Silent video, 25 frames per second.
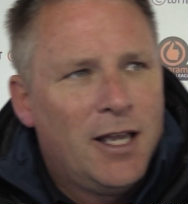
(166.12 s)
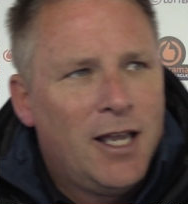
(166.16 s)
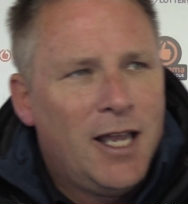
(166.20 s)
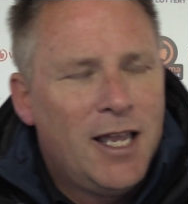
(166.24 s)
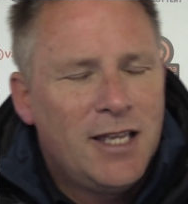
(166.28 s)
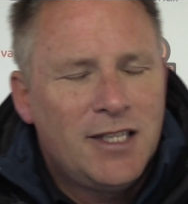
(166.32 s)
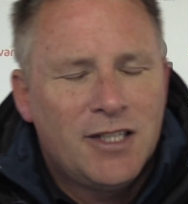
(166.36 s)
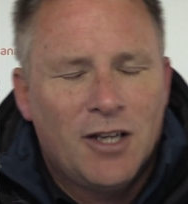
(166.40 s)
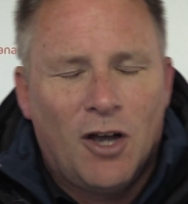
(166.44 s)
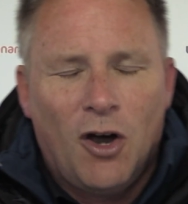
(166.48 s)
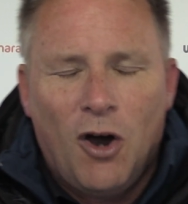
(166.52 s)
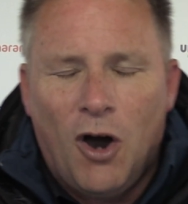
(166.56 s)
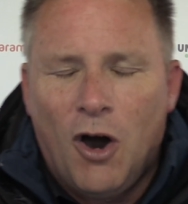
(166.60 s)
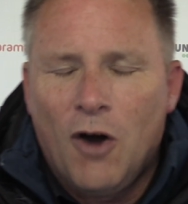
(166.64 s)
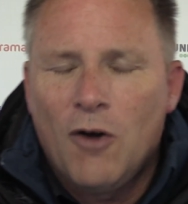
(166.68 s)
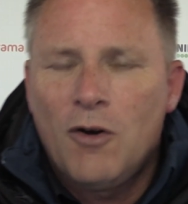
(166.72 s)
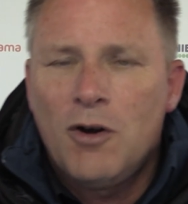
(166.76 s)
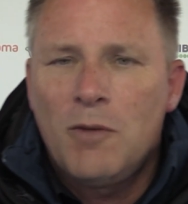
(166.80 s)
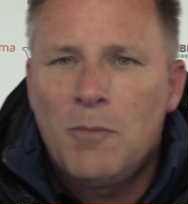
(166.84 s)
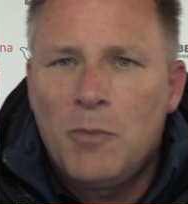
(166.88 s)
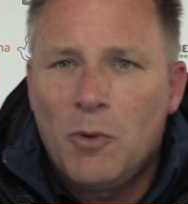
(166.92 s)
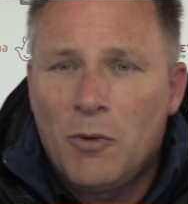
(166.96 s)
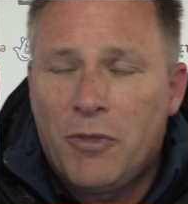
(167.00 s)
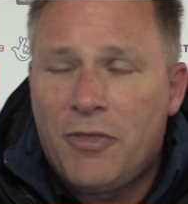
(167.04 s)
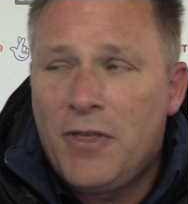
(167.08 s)
It's a
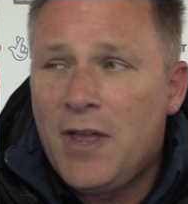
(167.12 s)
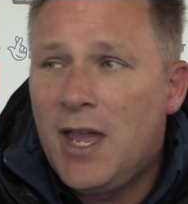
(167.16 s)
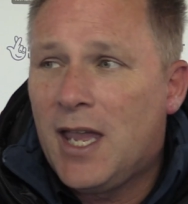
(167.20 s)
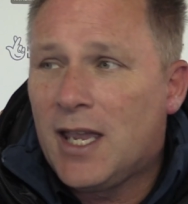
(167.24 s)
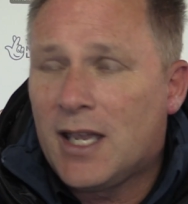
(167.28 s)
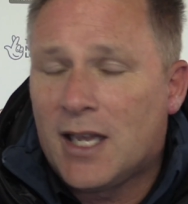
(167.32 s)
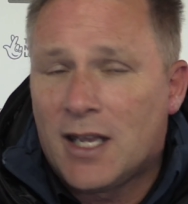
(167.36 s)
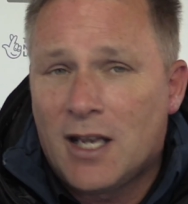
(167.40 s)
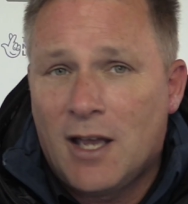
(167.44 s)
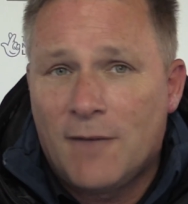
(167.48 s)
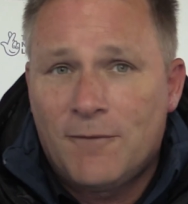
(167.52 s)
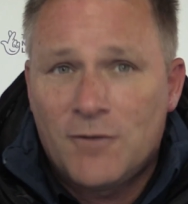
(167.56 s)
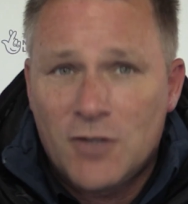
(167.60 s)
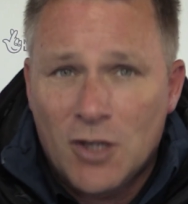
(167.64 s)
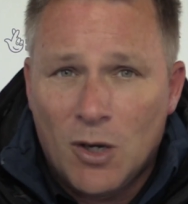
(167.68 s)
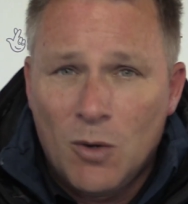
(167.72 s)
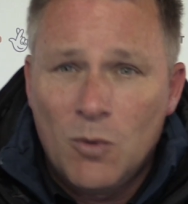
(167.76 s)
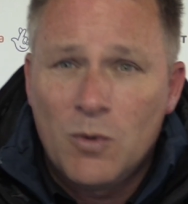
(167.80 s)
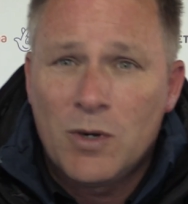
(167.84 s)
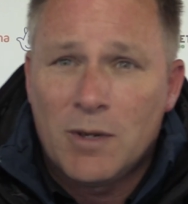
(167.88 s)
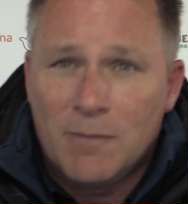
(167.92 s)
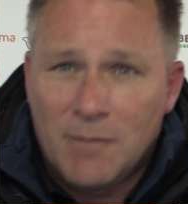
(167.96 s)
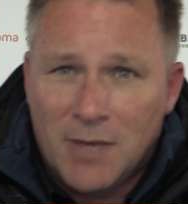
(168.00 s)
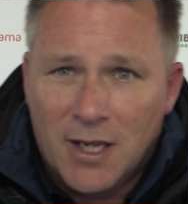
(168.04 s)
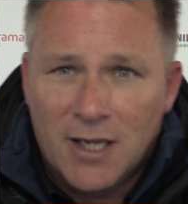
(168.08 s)
horrible thing, and I've
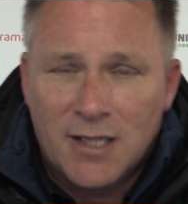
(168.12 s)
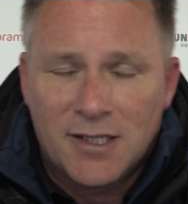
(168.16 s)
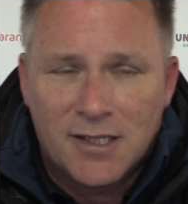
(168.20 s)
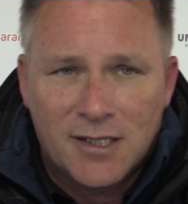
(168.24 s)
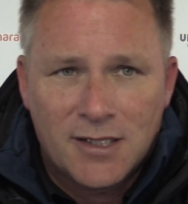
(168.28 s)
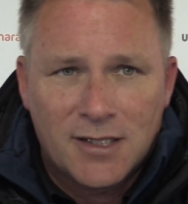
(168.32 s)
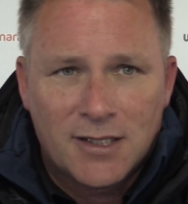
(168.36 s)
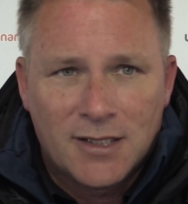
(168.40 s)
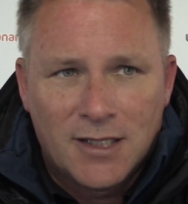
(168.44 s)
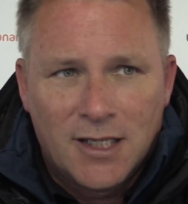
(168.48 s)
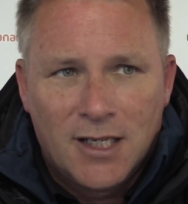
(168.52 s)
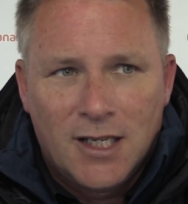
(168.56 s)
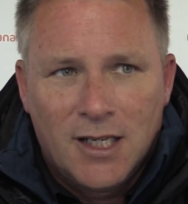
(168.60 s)
told him this,